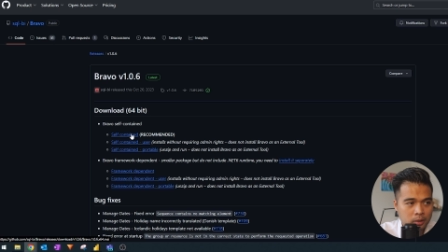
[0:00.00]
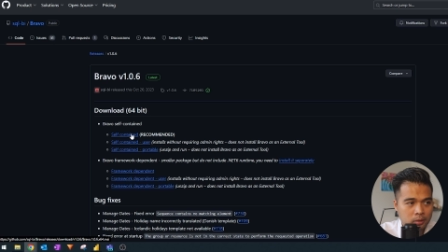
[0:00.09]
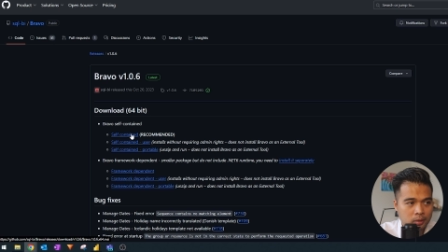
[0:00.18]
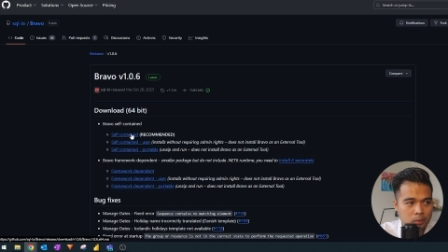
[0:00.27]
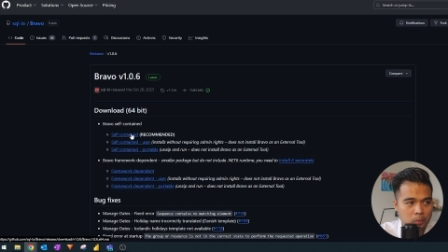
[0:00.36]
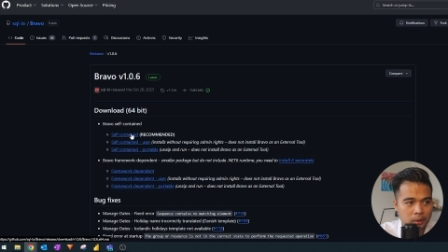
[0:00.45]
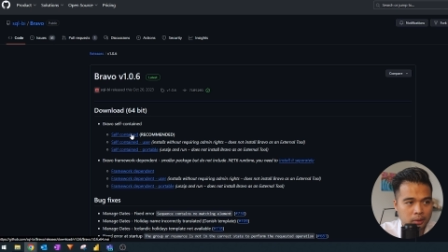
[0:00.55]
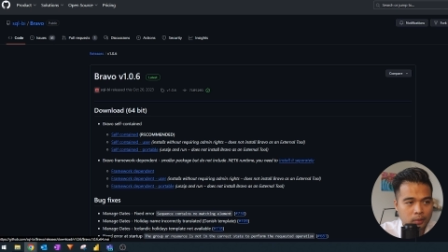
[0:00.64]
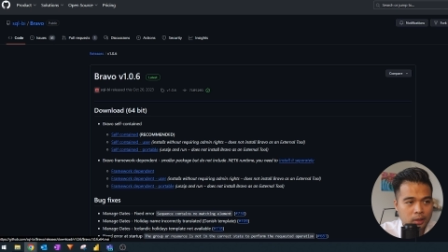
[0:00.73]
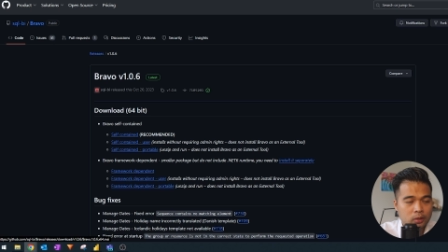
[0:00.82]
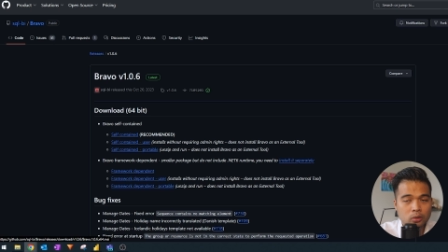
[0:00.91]
So this one
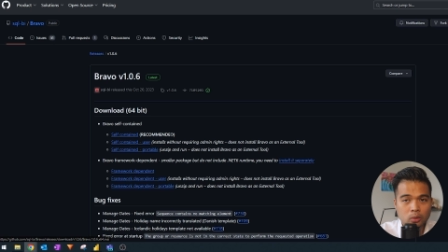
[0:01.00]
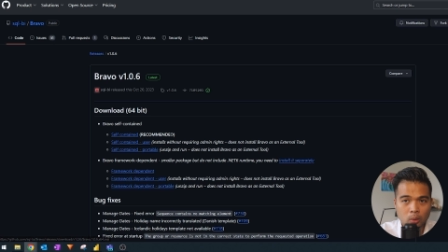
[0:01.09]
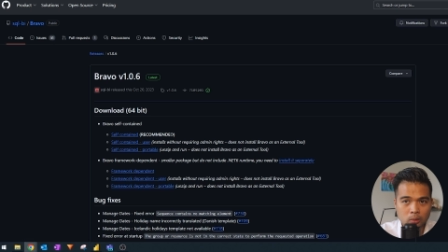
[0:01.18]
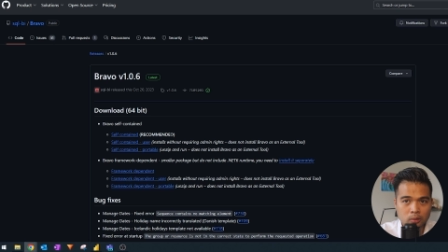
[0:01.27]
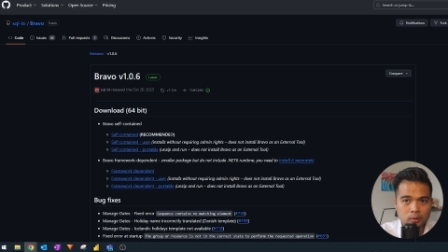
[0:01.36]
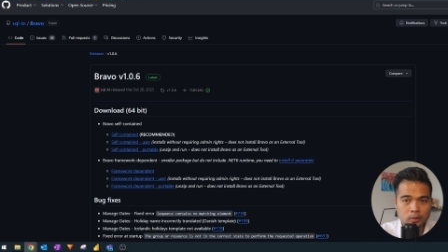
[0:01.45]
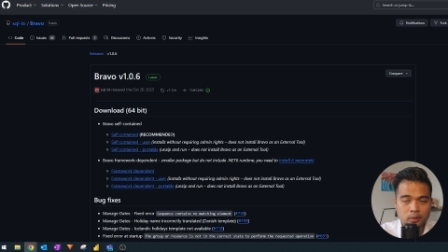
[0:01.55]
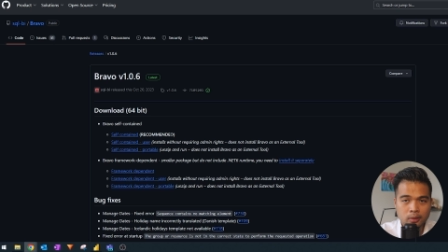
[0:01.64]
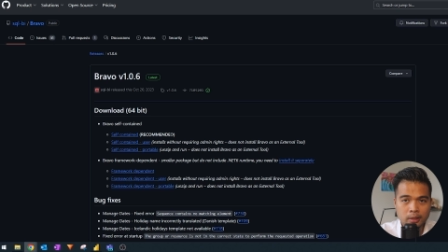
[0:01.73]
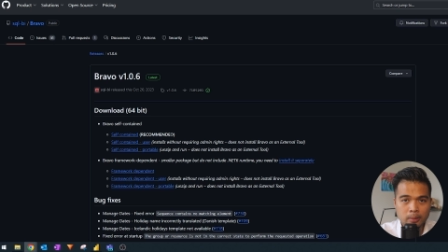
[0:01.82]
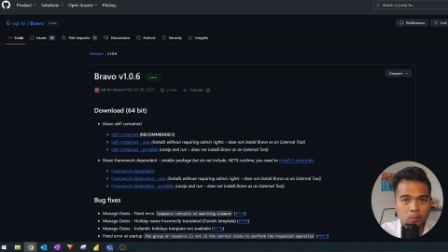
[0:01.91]
installs
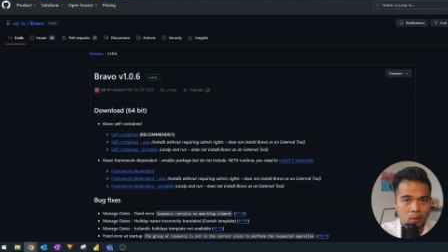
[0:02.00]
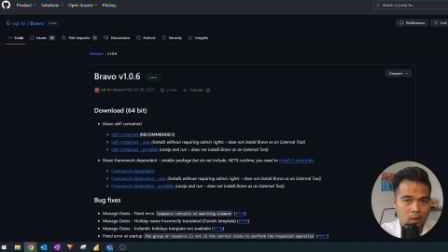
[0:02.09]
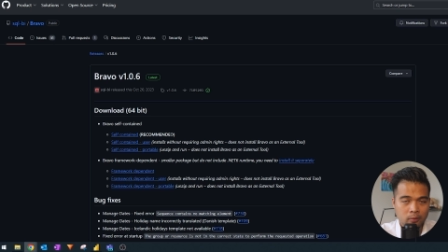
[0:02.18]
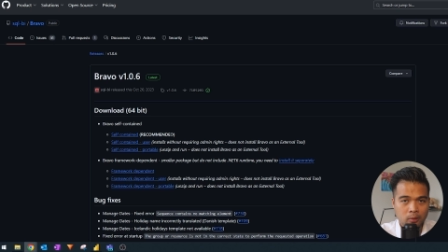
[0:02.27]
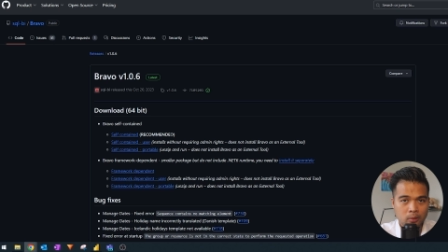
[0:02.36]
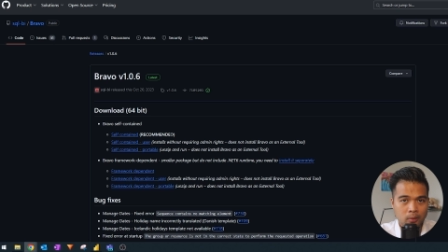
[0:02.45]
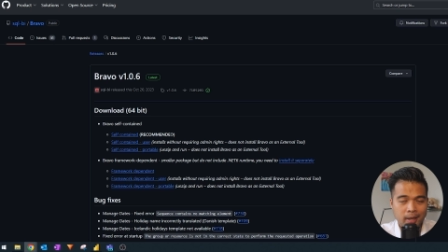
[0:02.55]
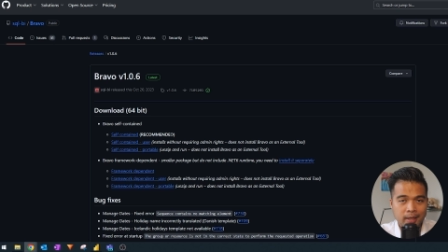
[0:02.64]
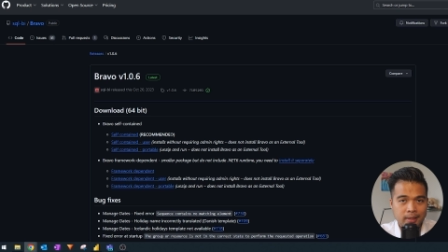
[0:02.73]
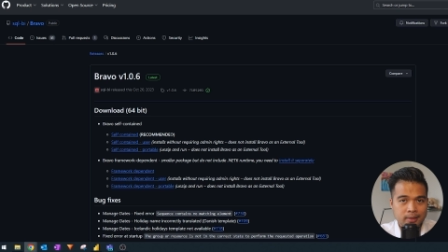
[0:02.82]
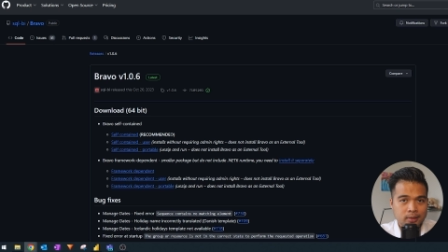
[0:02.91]
the Bravo
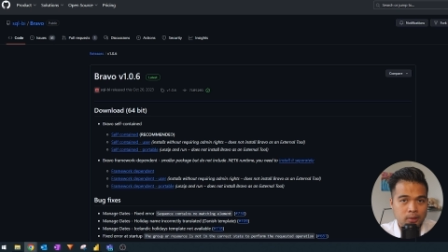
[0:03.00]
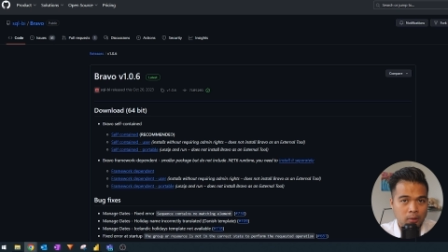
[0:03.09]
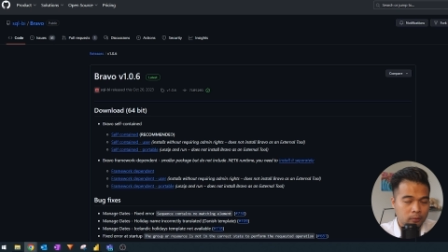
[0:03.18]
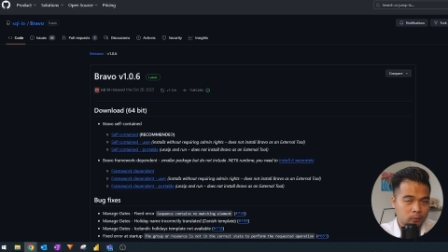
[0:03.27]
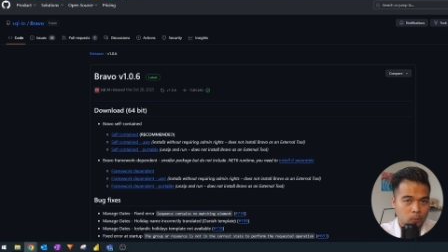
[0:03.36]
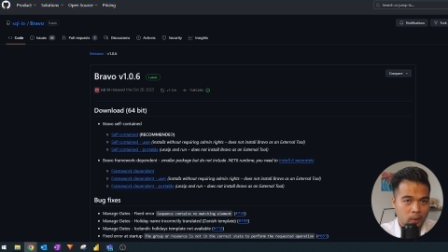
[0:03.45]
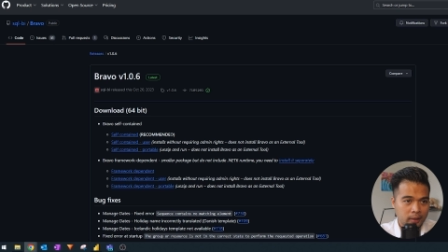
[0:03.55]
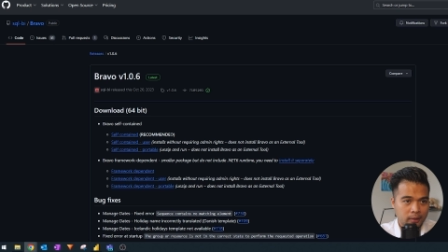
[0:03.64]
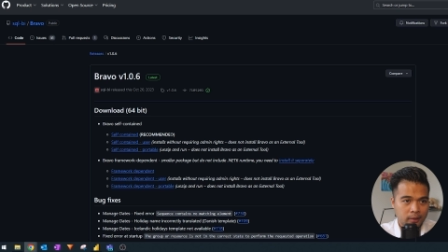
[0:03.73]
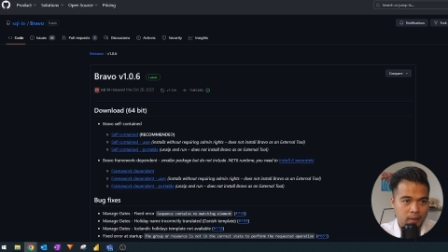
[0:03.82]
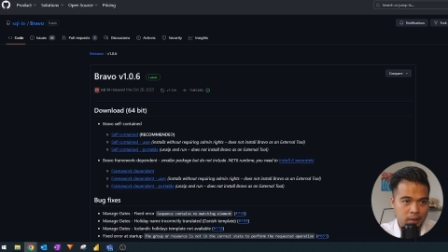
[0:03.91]
as
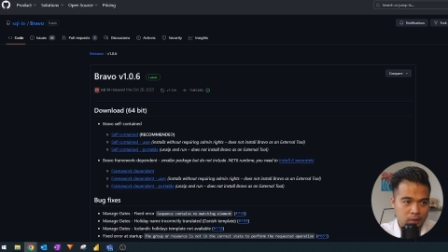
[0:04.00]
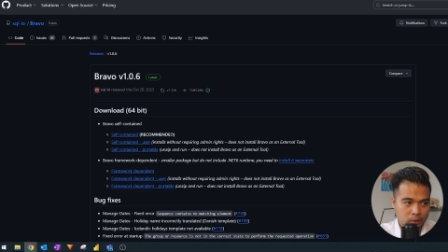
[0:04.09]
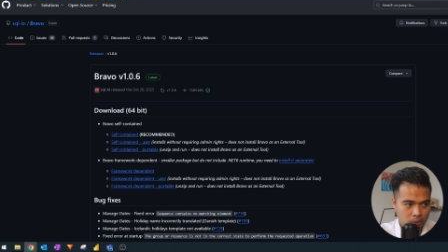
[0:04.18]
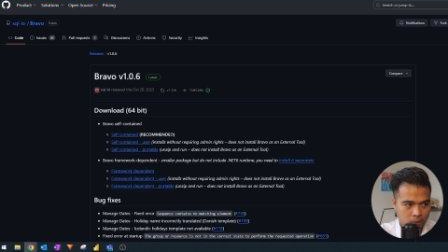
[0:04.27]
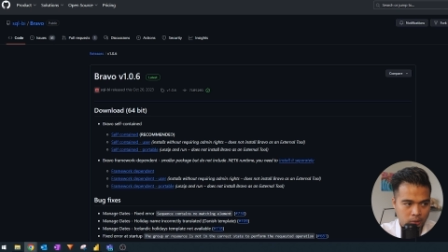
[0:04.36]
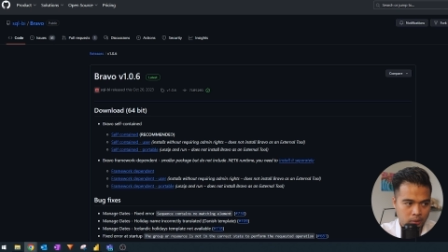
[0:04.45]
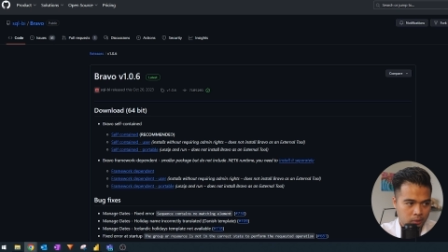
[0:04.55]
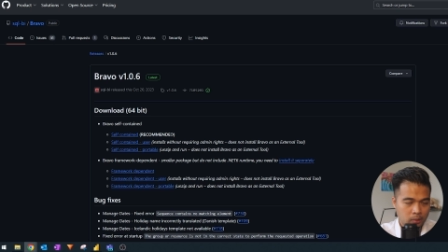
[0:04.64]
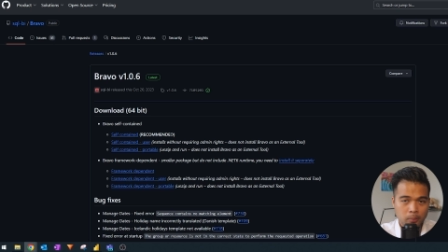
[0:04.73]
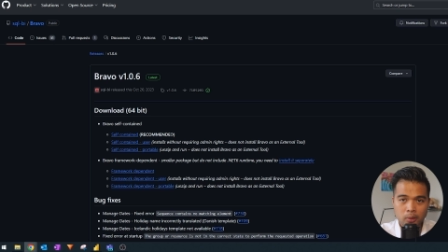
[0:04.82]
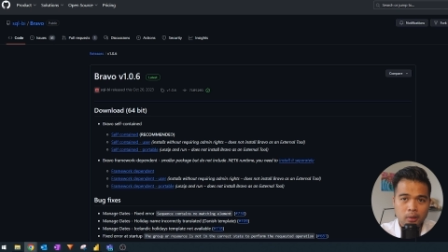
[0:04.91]
software in your
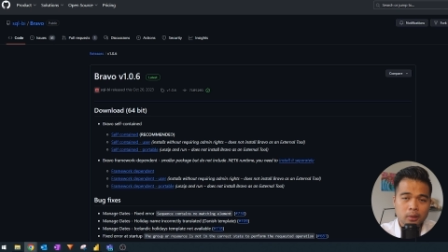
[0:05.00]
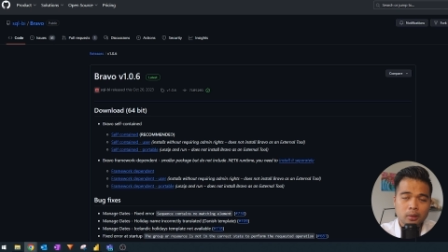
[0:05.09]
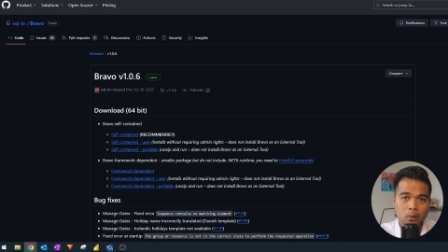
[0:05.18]
computer